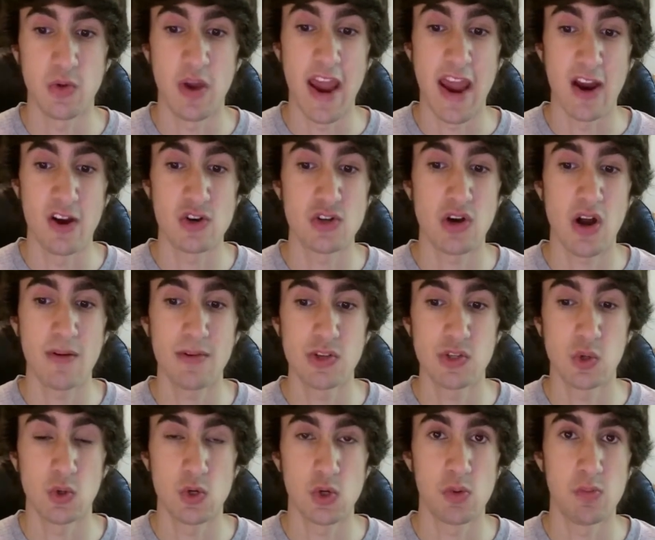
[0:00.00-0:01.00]
through AirDrop,
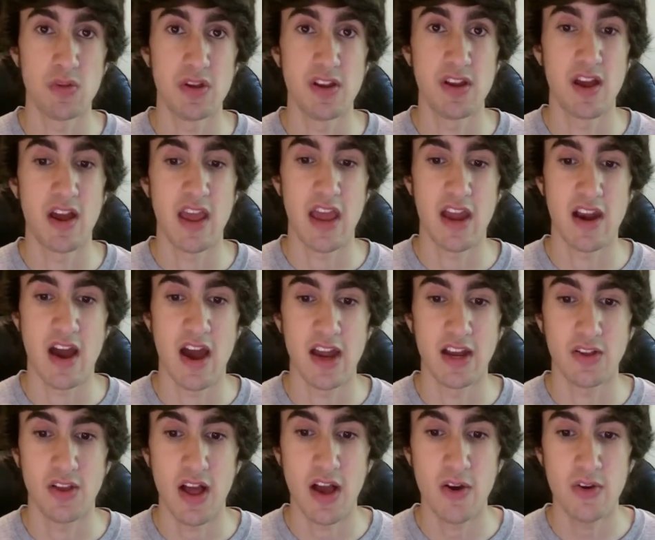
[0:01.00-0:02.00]
social media, and
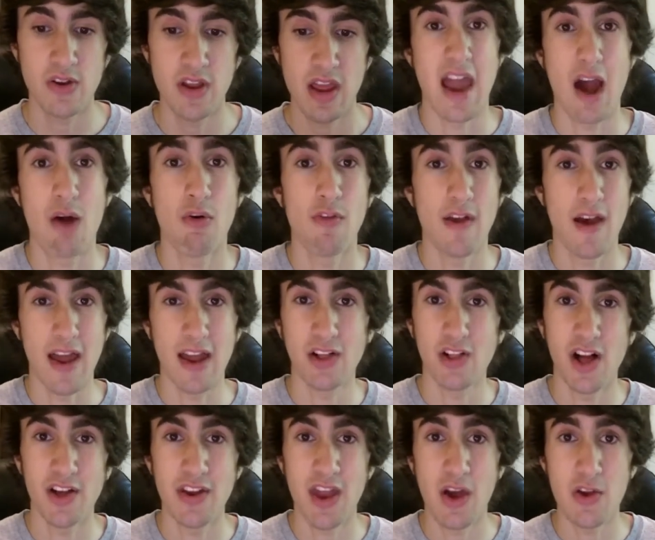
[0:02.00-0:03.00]
iCloud. And now with
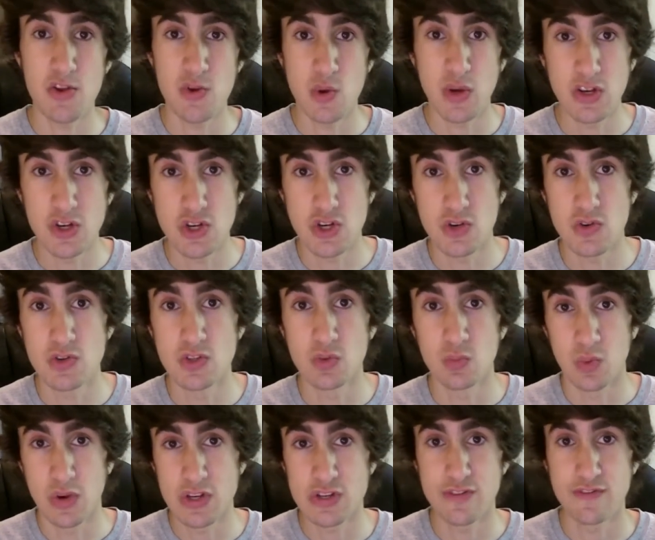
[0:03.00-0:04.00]
iCloud now, you can choose
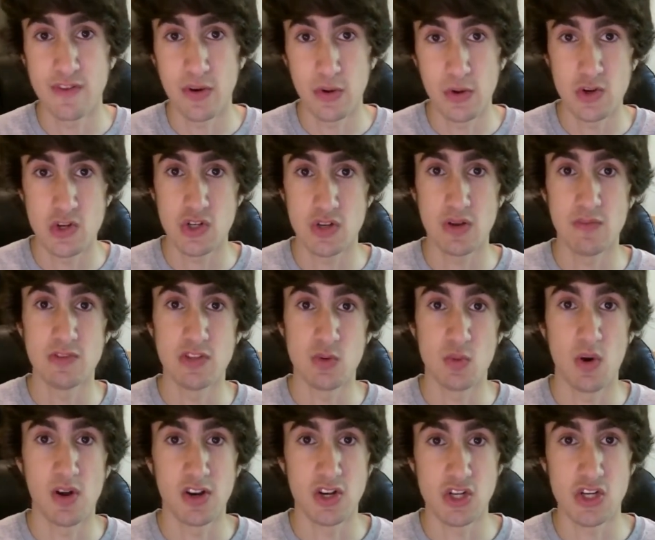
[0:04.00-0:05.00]
which photo streams you
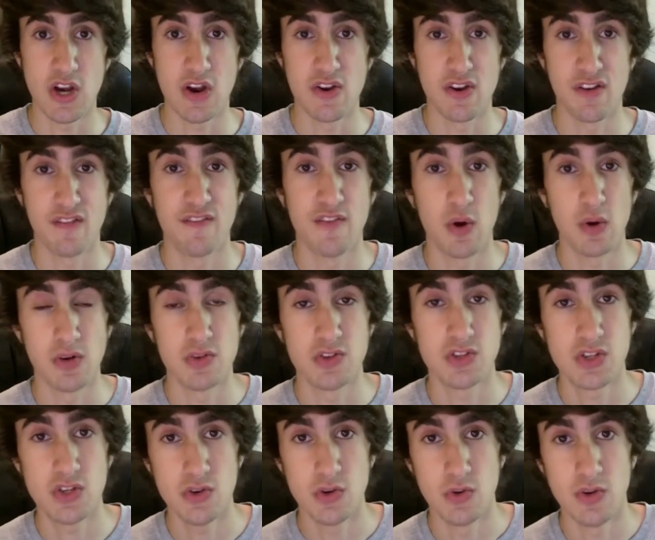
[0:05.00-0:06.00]
want to share your photos
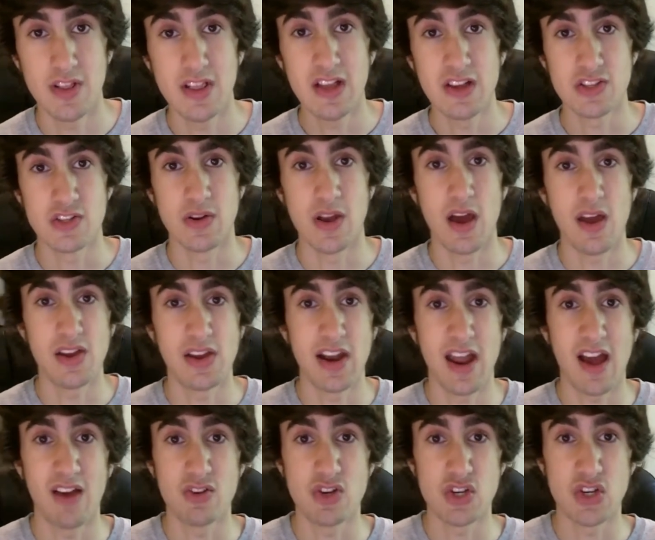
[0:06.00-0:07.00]
to. So now you can
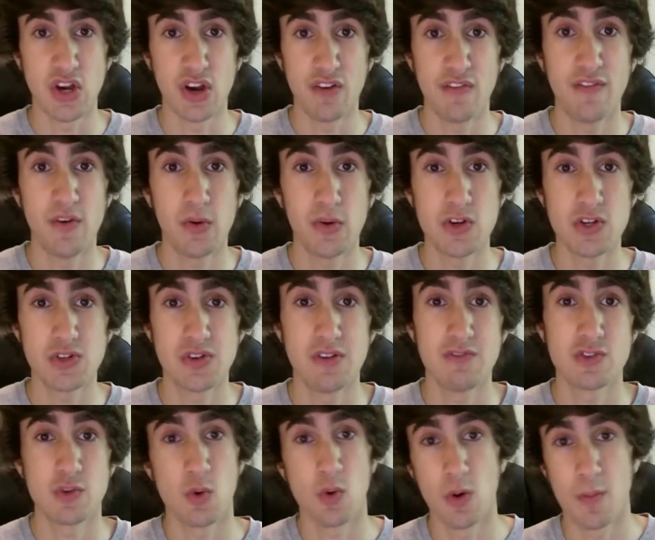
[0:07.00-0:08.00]
have shared photo
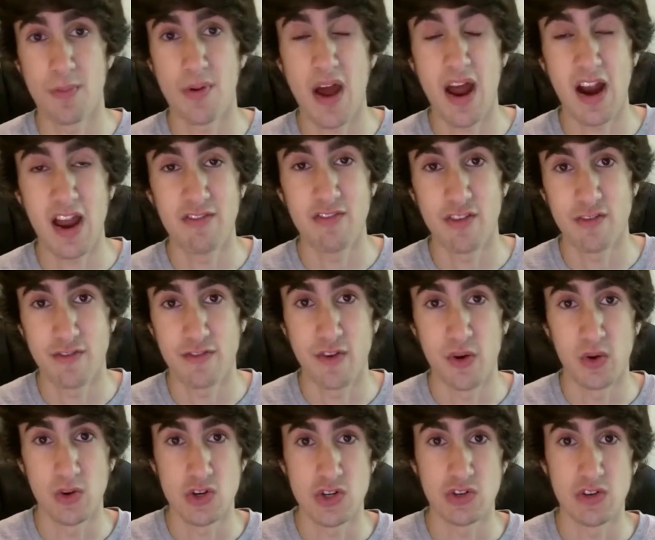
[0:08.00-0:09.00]
streams or private
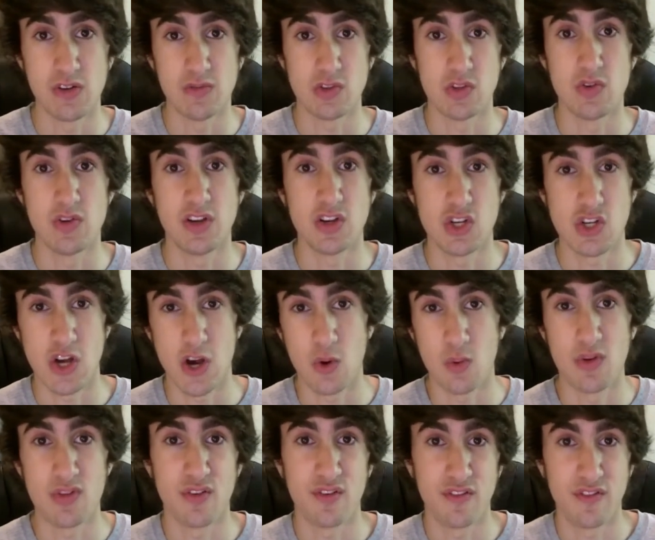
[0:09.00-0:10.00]
photo streams, so you can share it
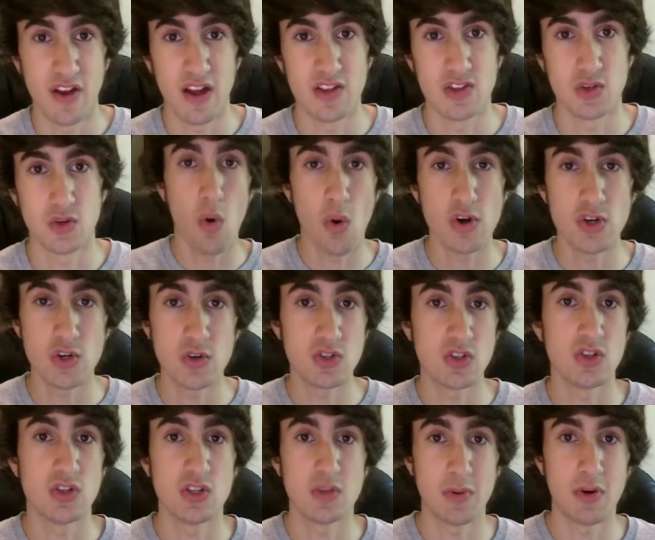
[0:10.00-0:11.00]
with your friends or choose
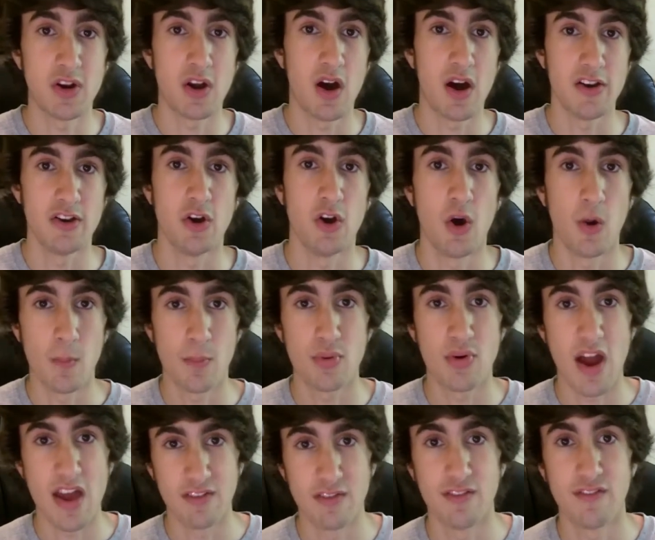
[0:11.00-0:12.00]
to just put it on your own
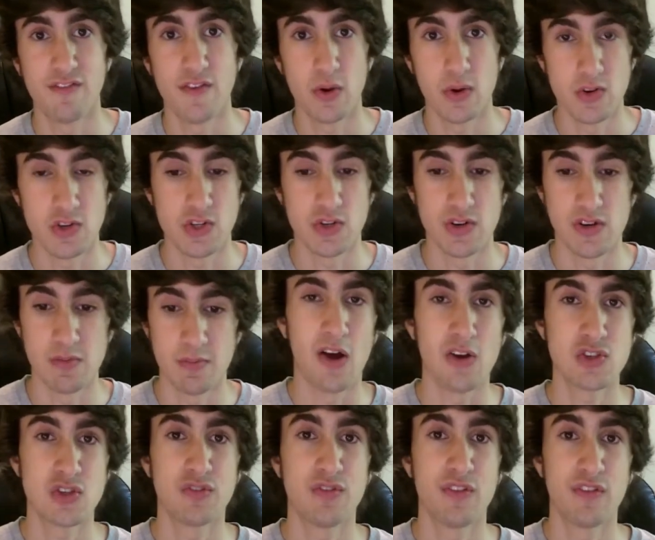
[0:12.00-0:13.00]
private photo stream. And
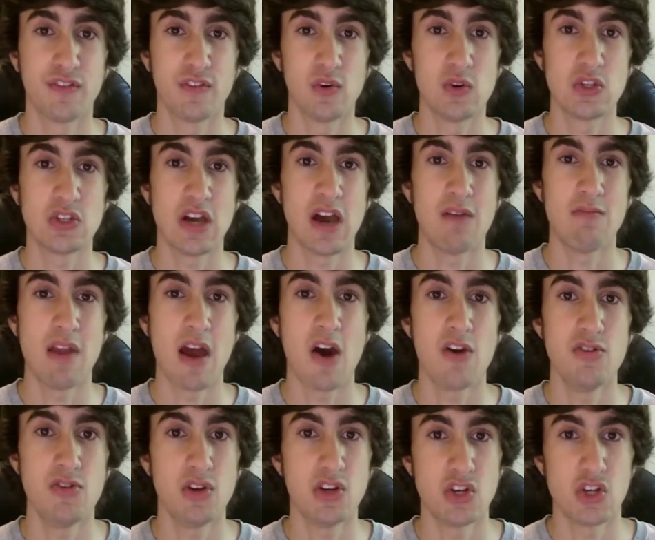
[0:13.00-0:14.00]
also for the first time now,
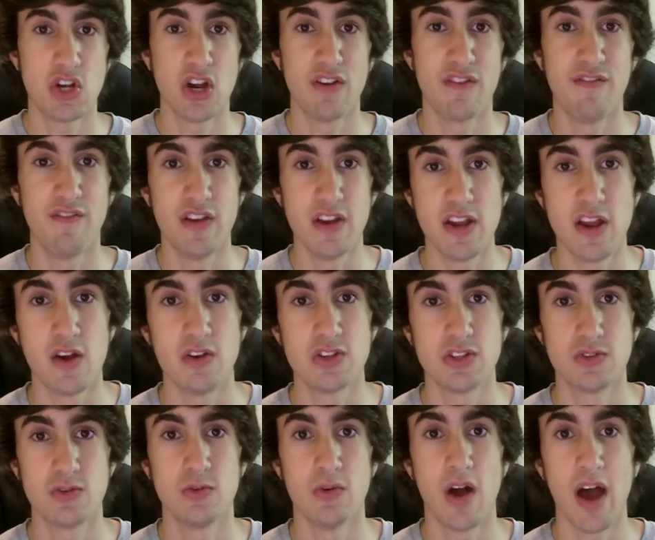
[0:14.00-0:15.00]
you can share
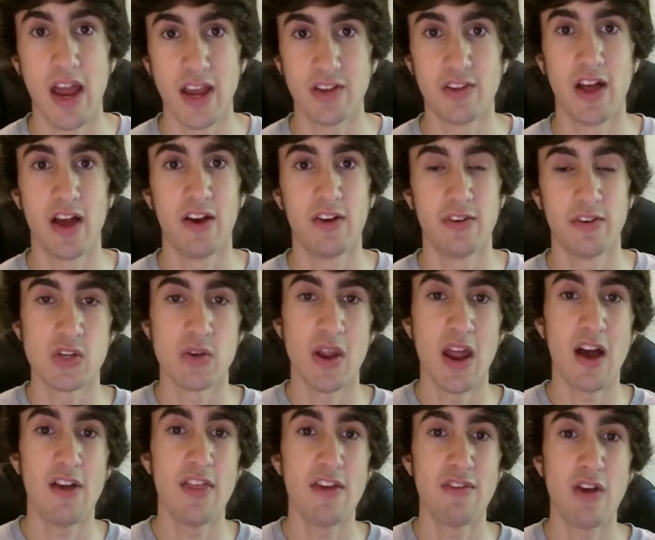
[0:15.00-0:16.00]
videos through iCloud. So
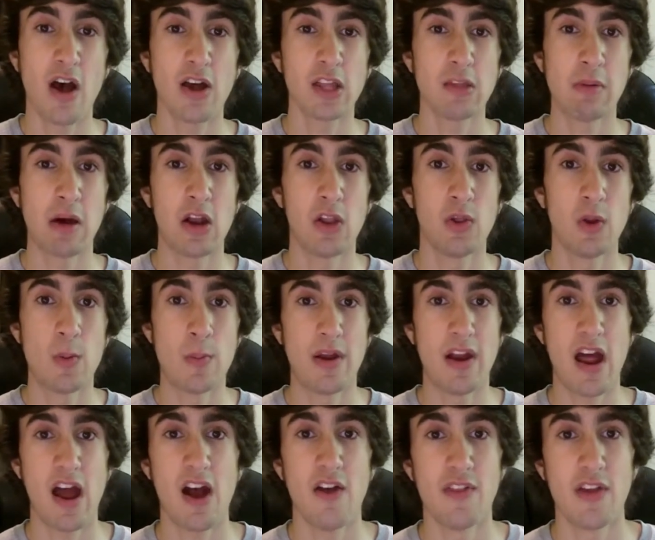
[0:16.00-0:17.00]
now they have talked about a little bit
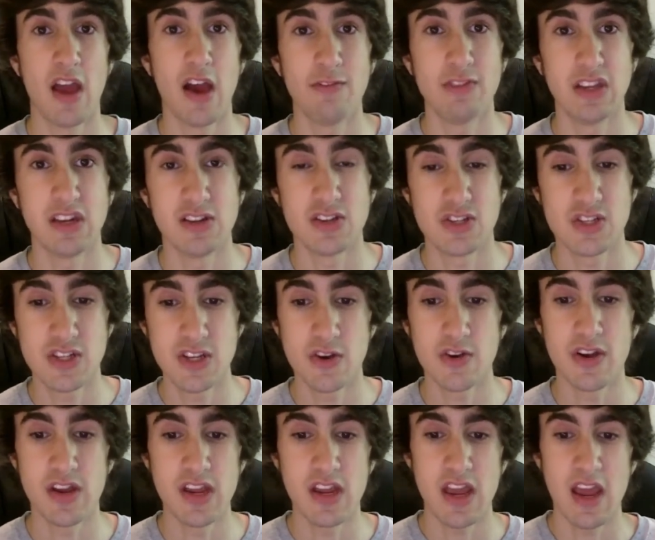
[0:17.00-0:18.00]
of how they updated
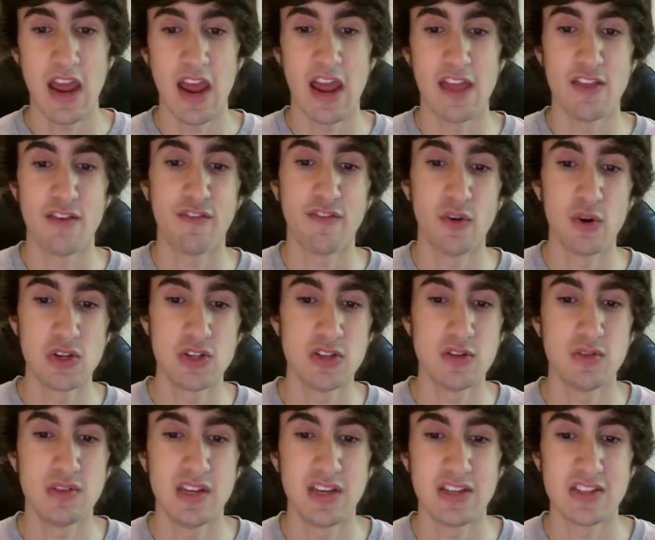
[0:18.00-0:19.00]
Siri, and the first
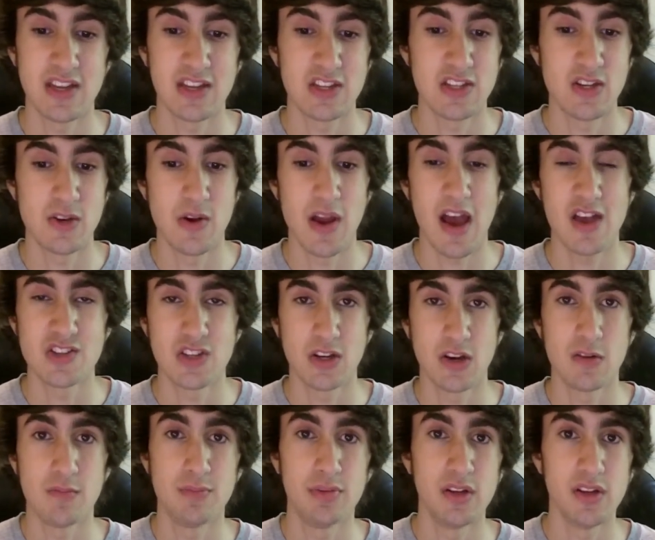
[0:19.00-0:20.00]
new thing is that Siri has a
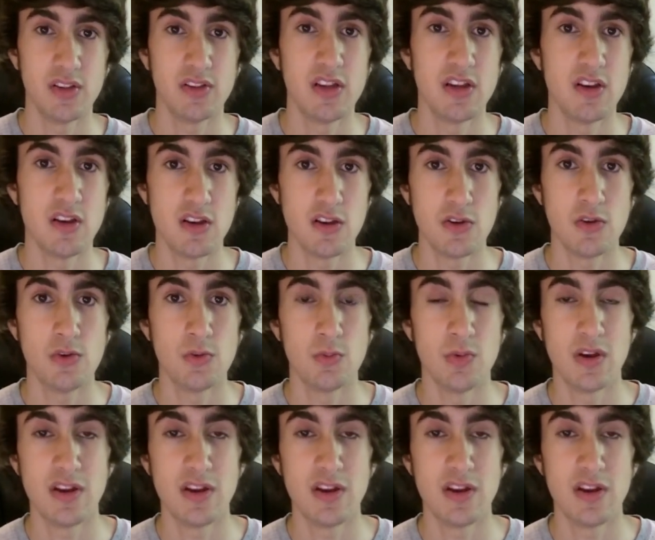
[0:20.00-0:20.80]
completely new